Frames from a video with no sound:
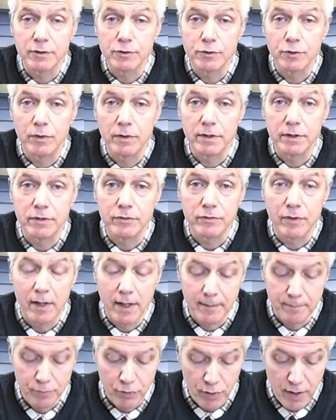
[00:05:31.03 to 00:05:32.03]
it's going to
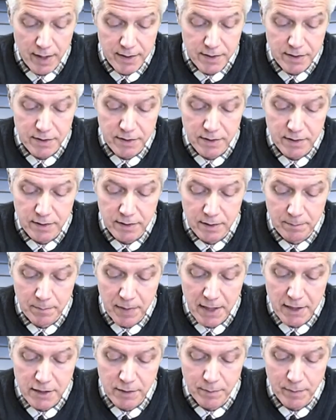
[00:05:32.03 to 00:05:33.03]
drive prices into the
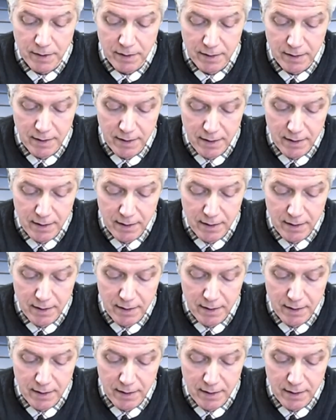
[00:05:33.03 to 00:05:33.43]
basement.